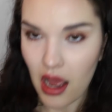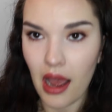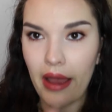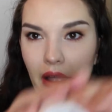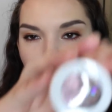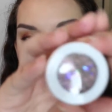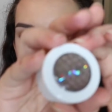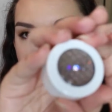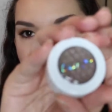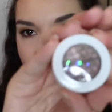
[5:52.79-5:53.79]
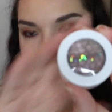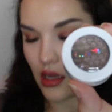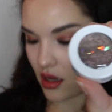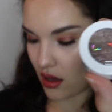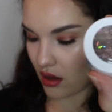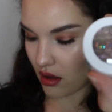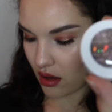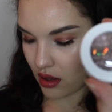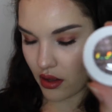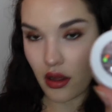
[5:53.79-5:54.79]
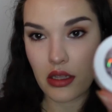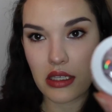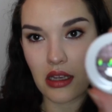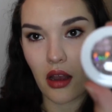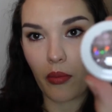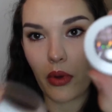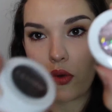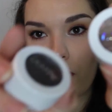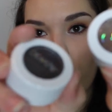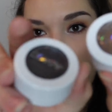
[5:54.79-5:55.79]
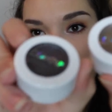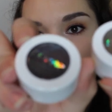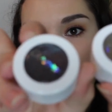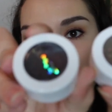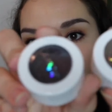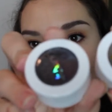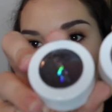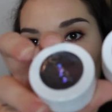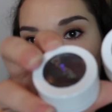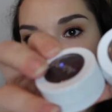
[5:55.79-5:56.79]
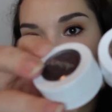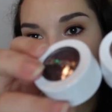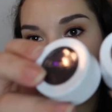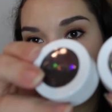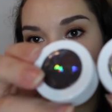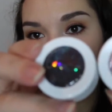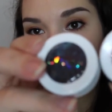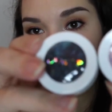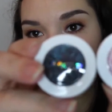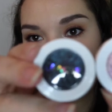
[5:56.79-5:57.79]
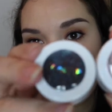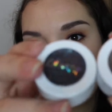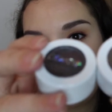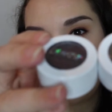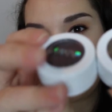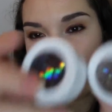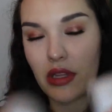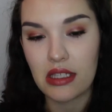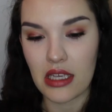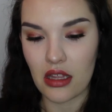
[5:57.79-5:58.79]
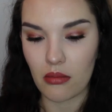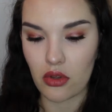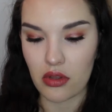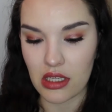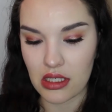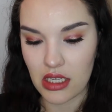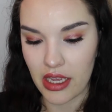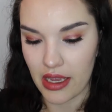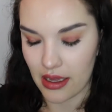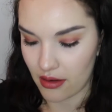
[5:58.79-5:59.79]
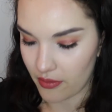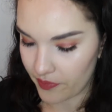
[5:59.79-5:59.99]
I got some really cool looking colors. I don't know if you can see them through this tin.